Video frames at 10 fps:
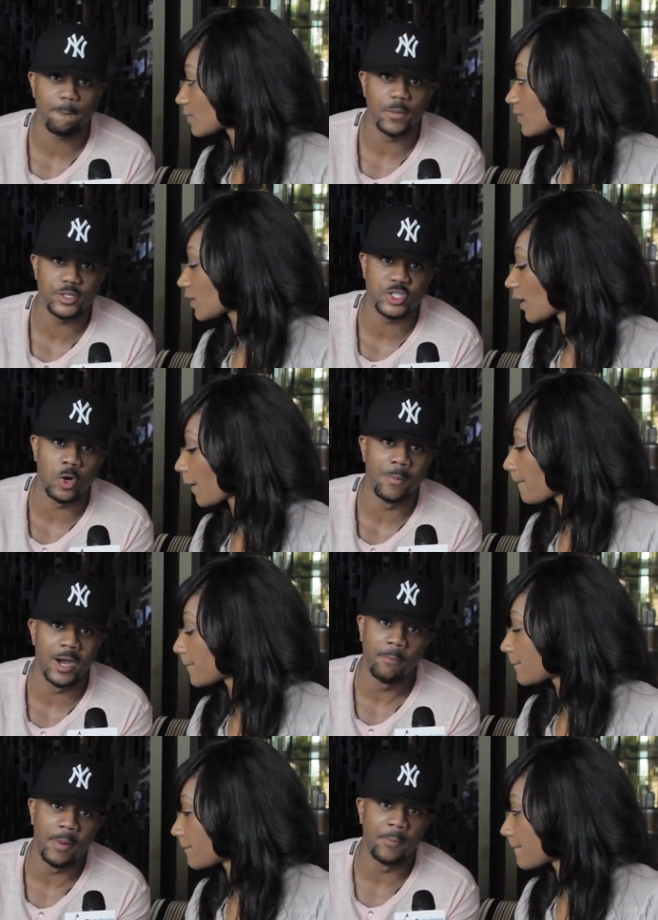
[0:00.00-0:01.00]
Speaker 1: Stone
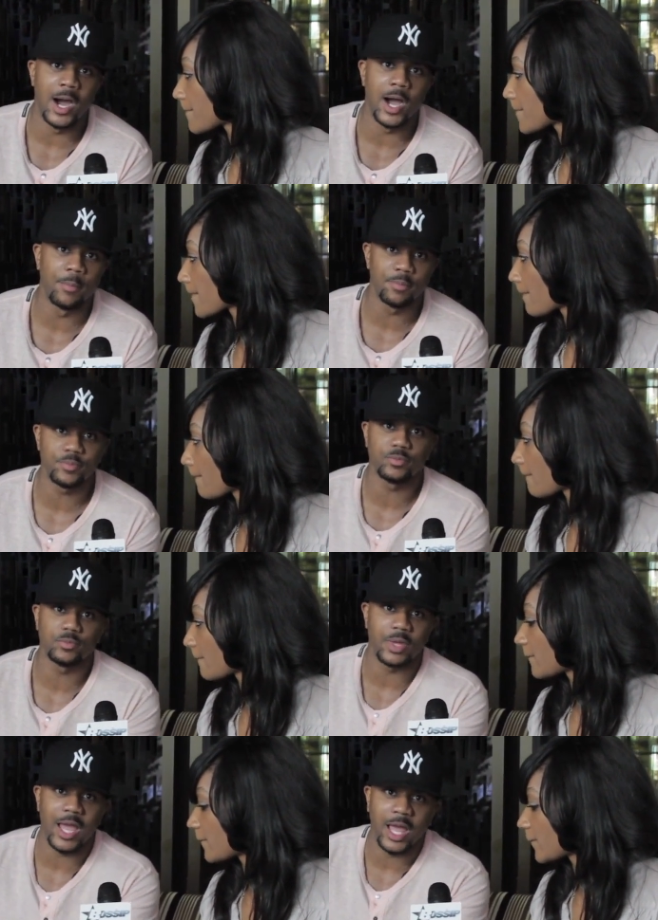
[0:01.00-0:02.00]
Mountain. My mom,
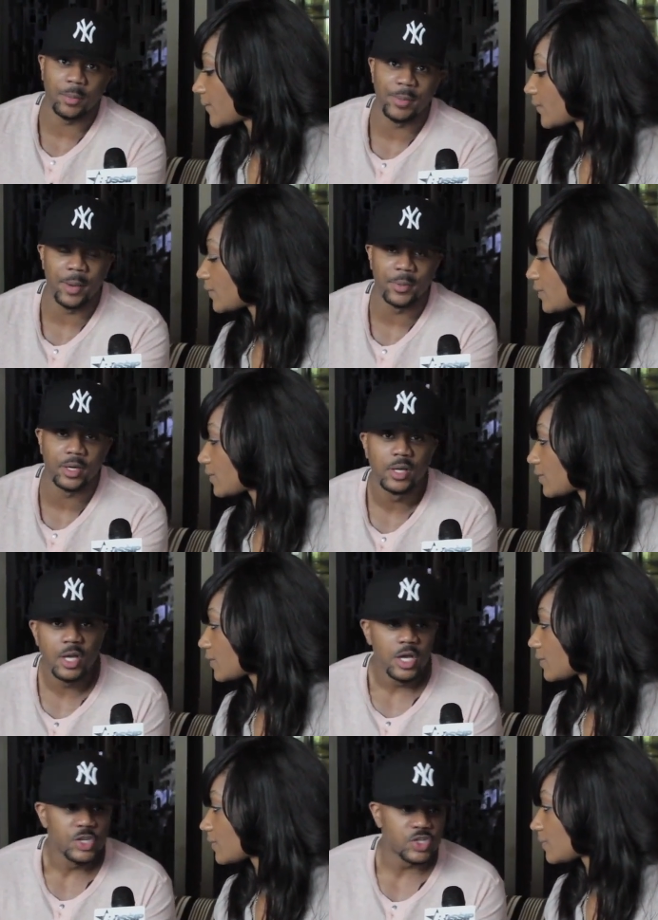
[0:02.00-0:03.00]
Alabama.
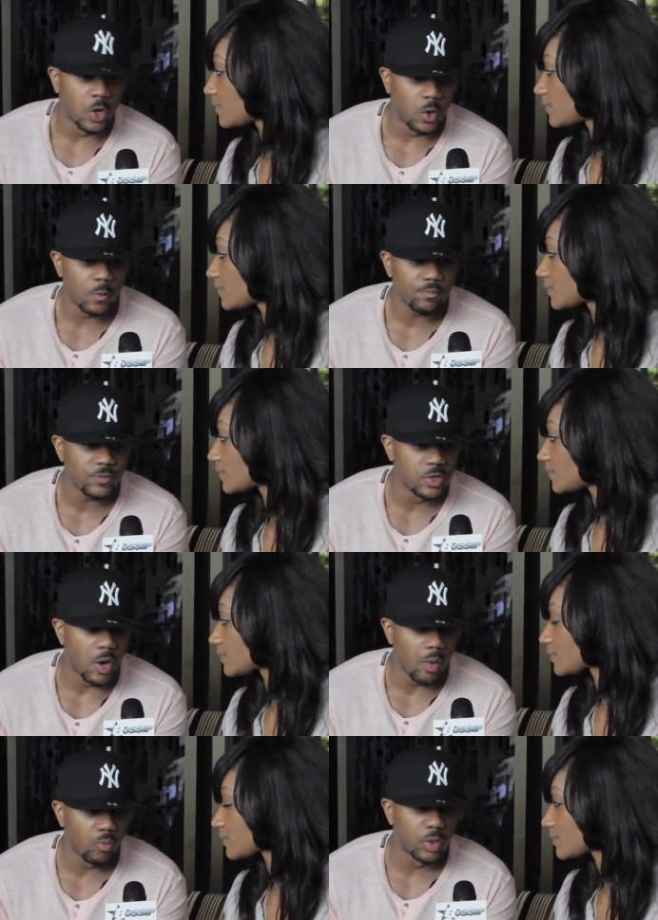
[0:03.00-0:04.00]
So, you know,
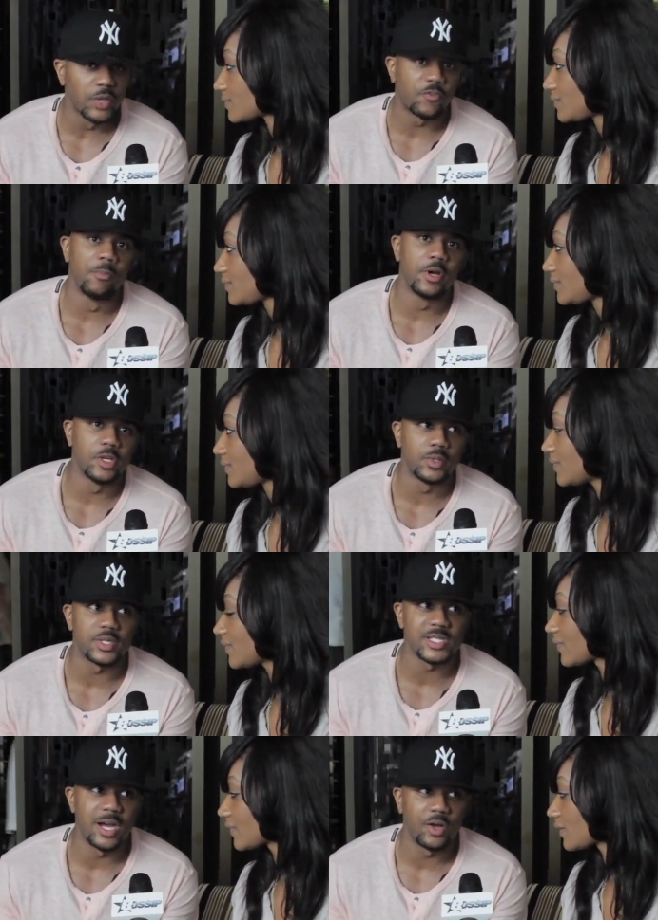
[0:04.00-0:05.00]
I'm really familiar with the
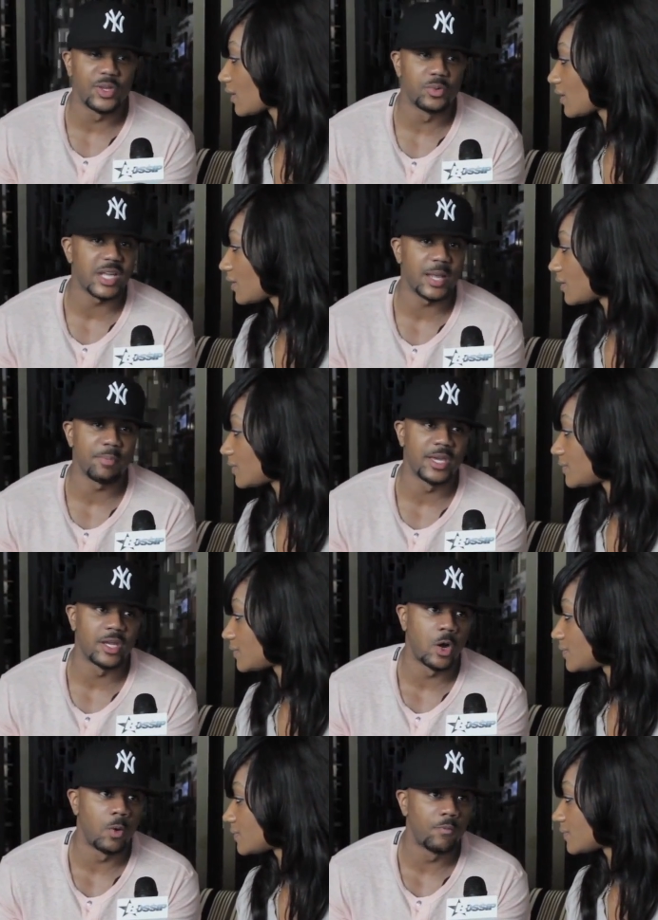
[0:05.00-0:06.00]
South. It was like being
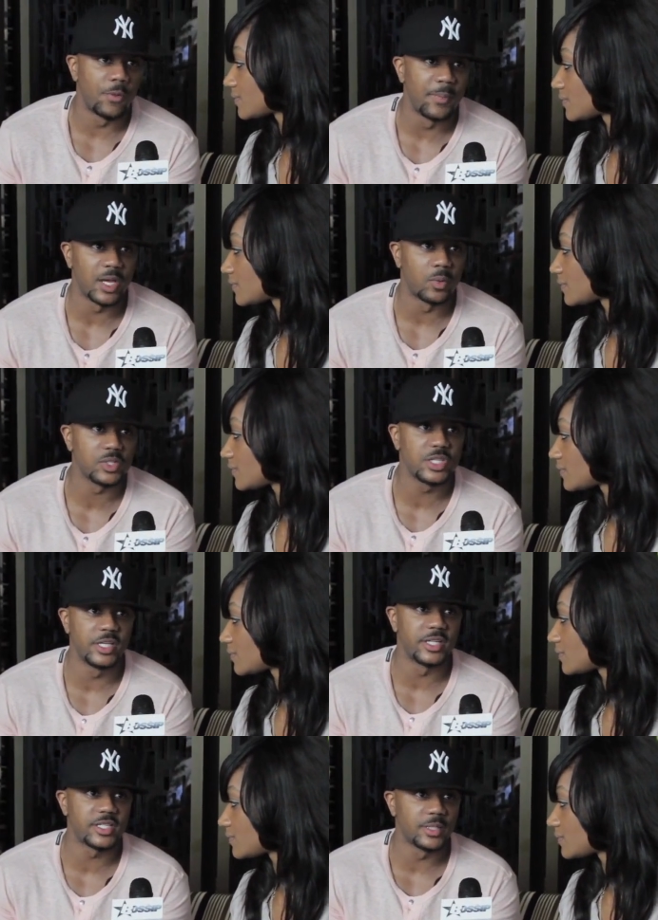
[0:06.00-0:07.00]
home. For me, it was
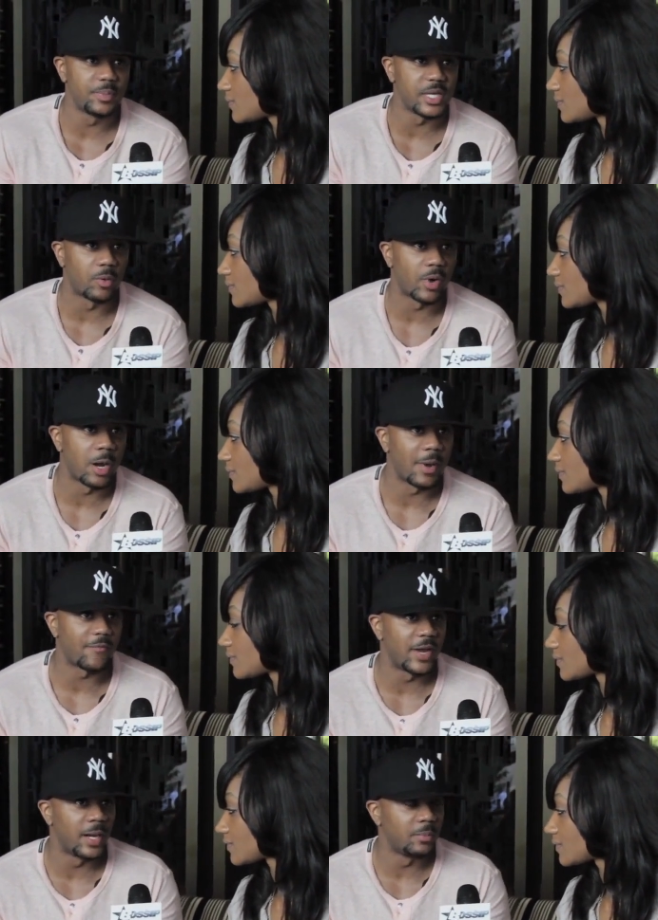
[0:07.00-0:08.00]
good to be around my
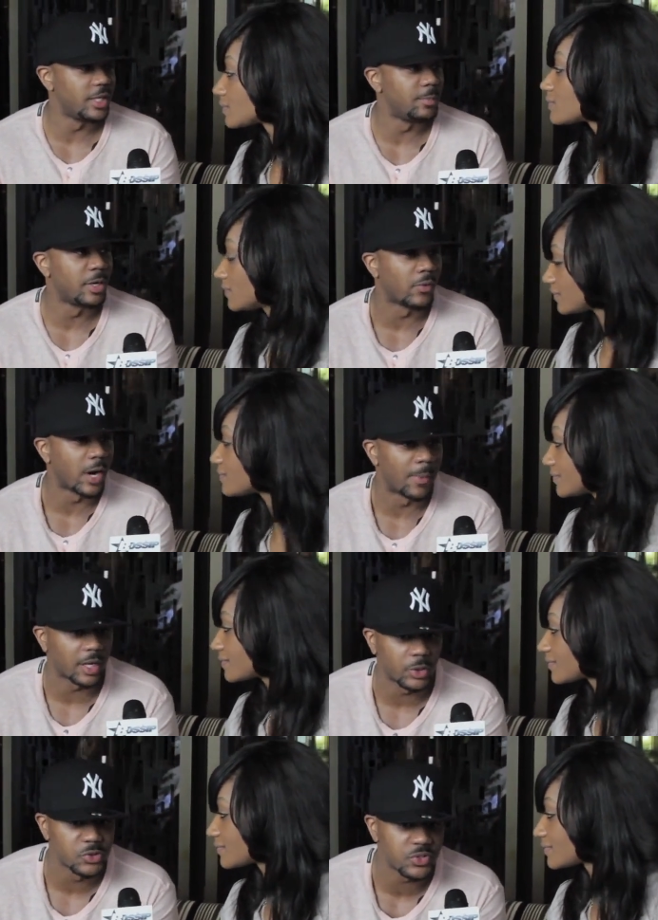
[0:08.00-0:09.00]
family, be around my
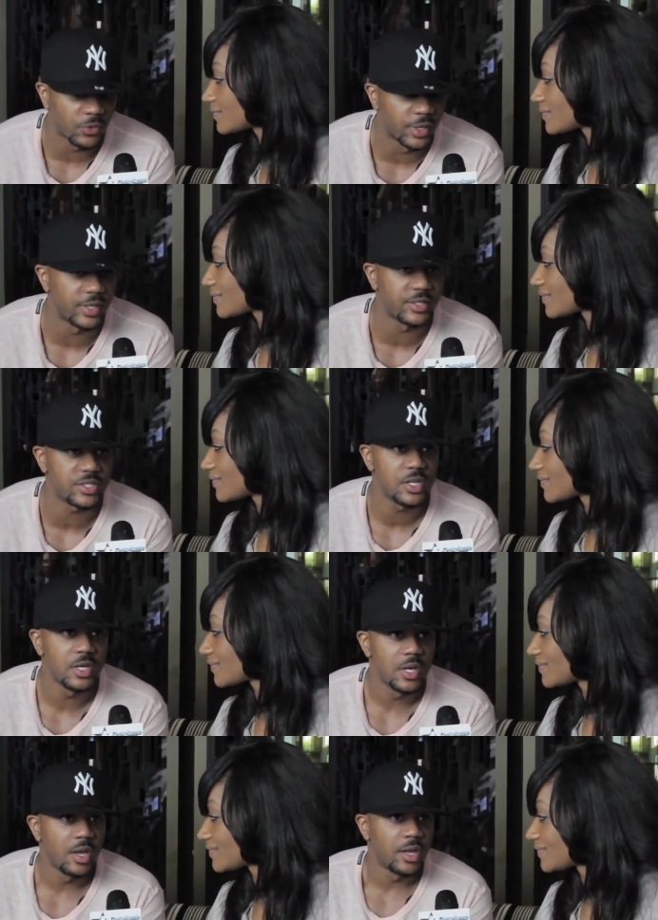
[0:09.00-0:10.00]
close friends,
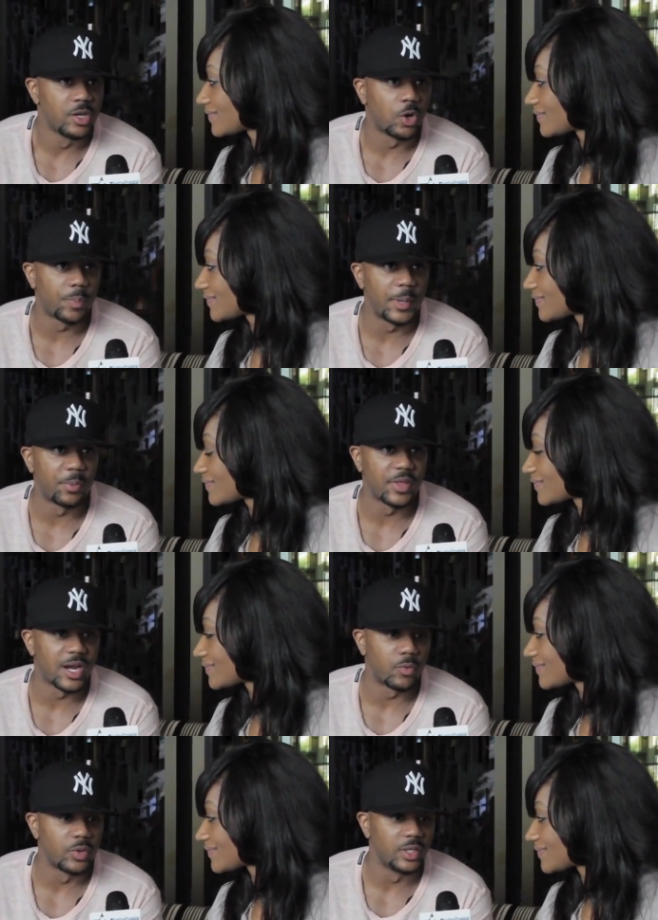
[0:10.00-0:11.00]
you know, the people that
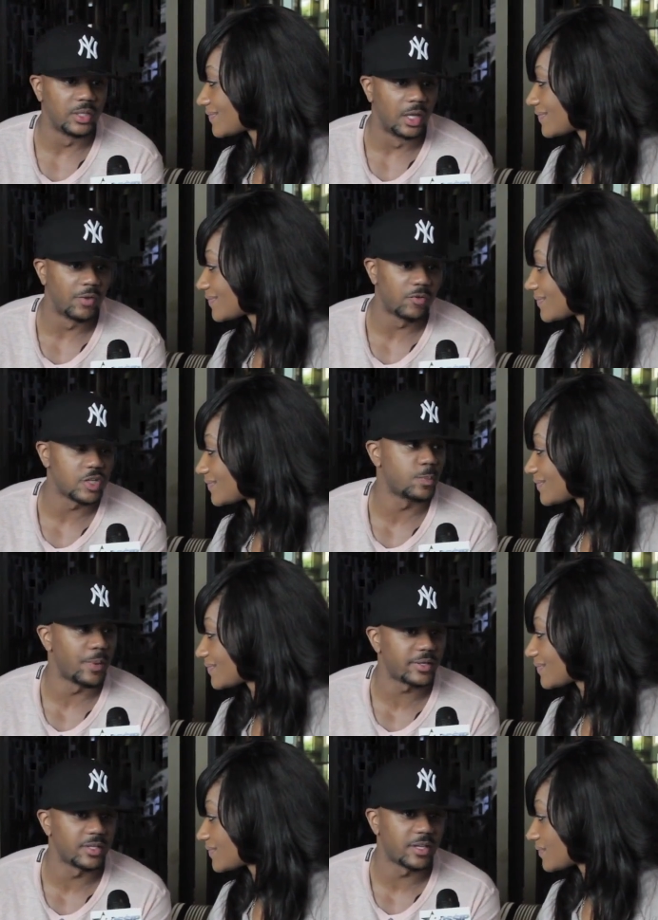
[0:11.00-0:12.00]
I really love,
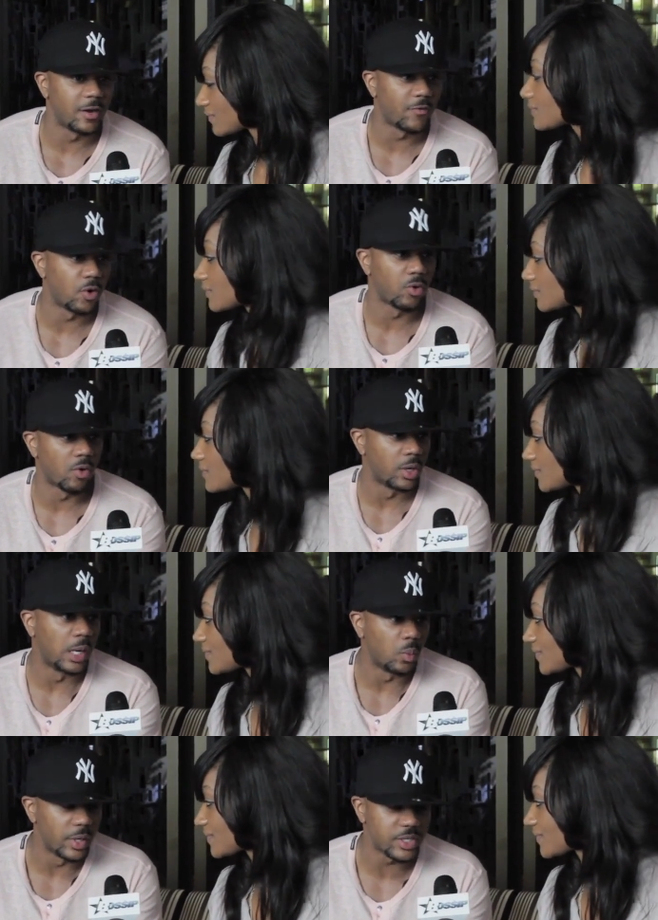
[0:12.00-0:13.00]
respect, and care for growing
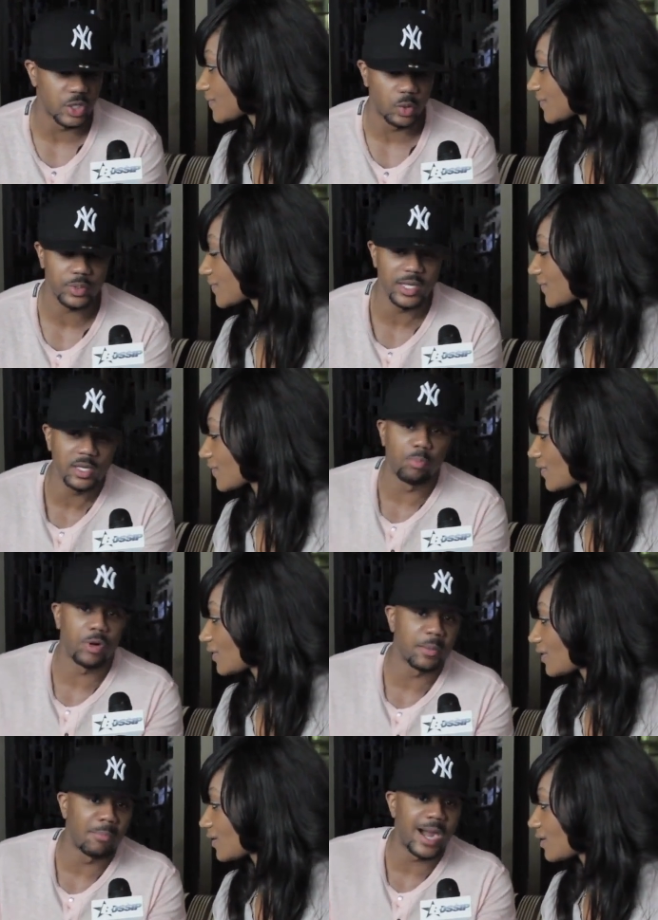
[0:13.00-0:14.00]
up with. So getting to
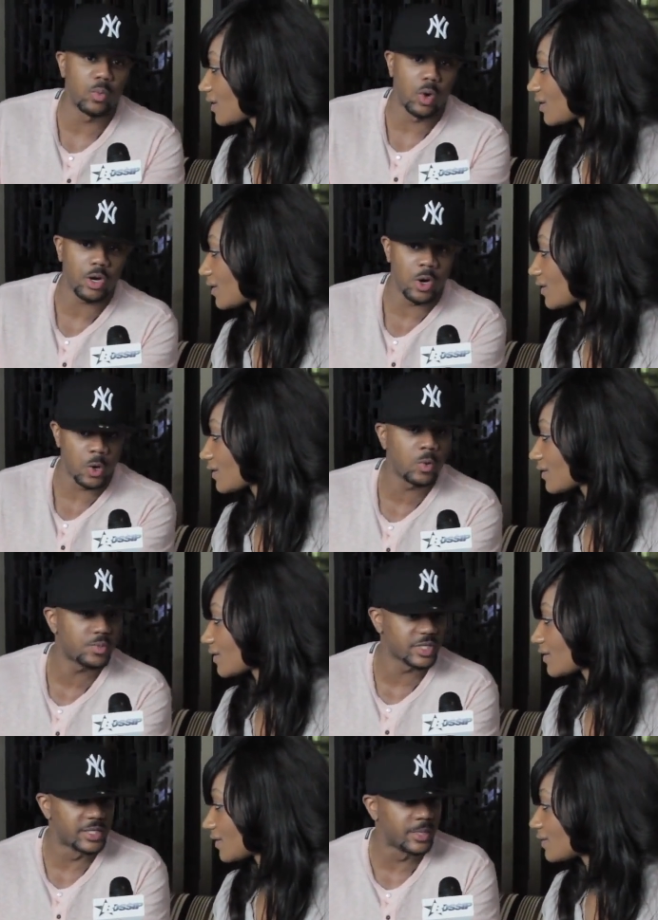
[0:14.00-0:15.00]
bring my work home
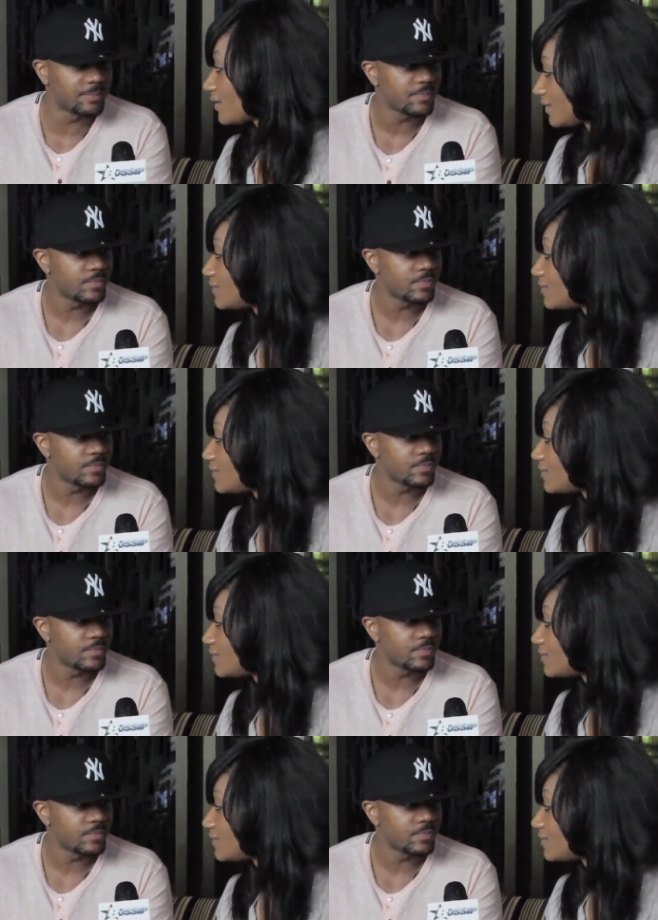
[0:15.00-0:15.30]
to them